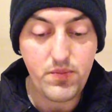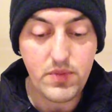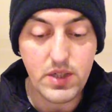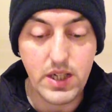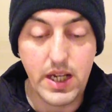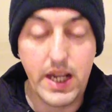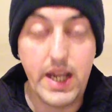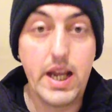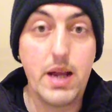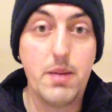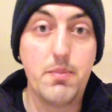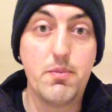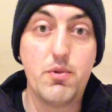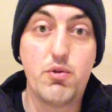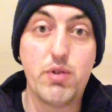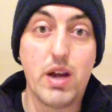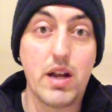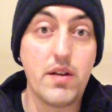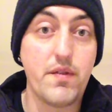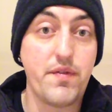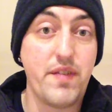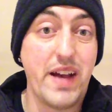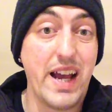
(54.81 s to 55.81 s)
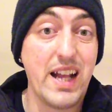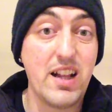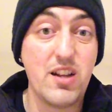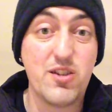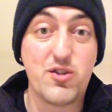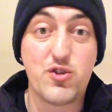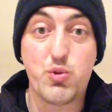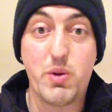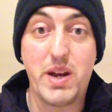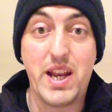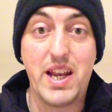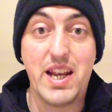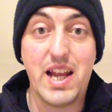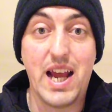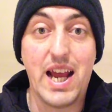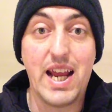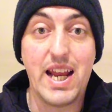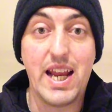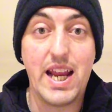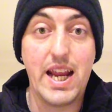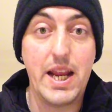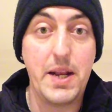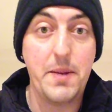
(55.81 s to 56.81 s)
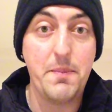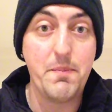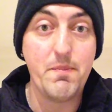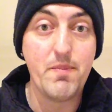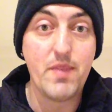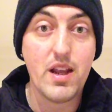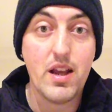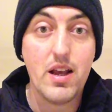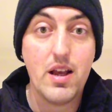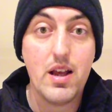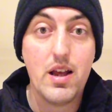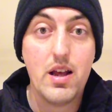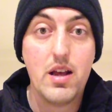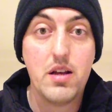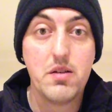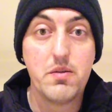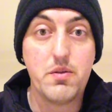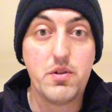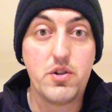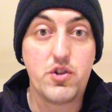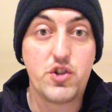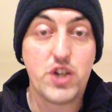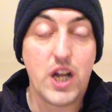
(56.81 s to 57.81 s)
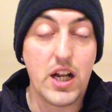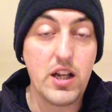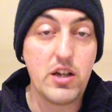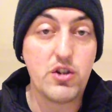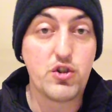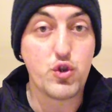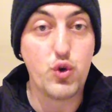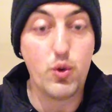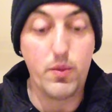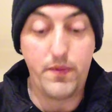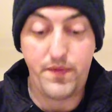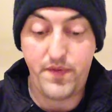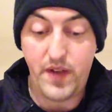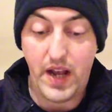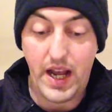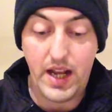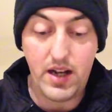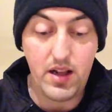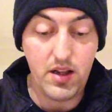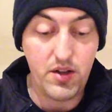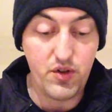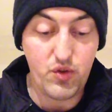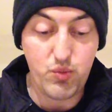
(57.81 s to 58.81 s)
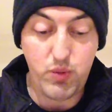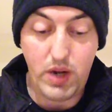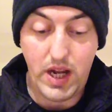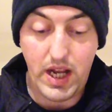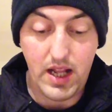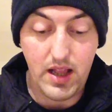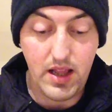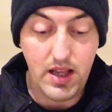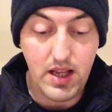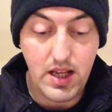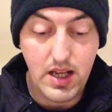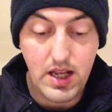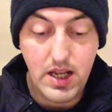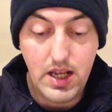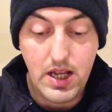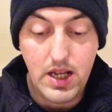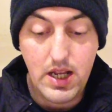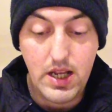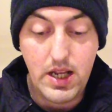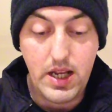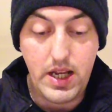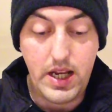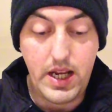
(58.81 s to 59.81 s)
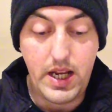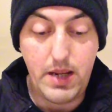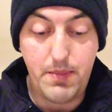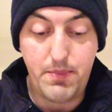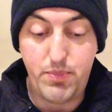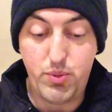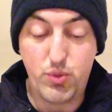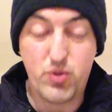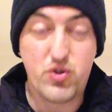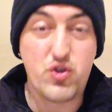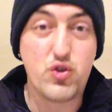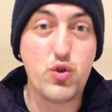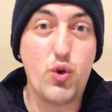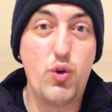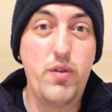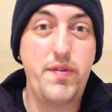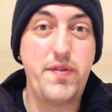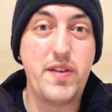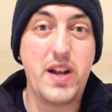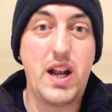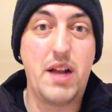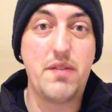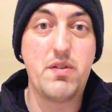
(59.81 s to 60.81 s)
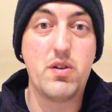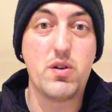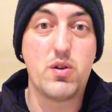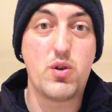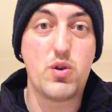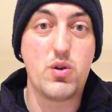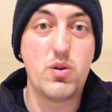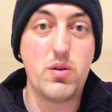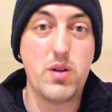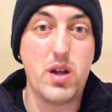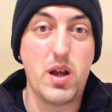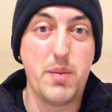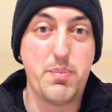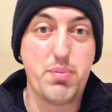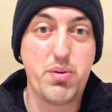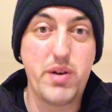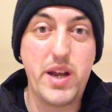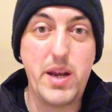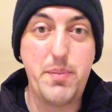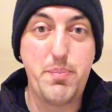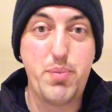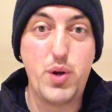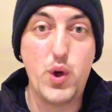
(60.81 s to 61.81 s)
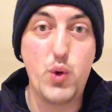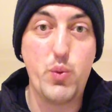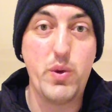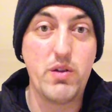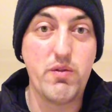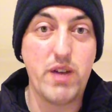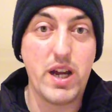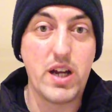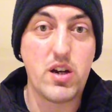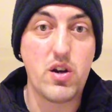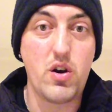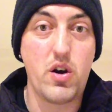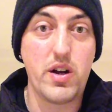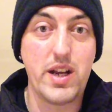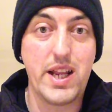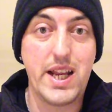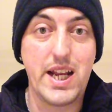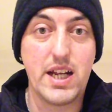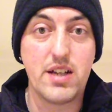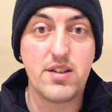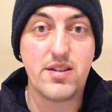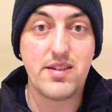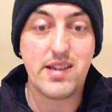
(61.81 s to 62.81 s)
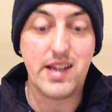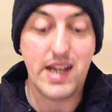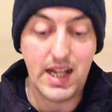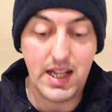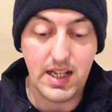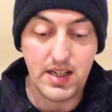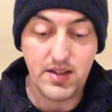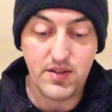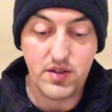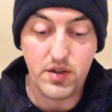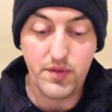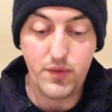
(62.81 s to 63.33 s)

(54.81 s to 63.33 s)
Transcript: Grand finalist 2019, Challenge Cup final as well. But Salford have a pretty poor record against St Helens.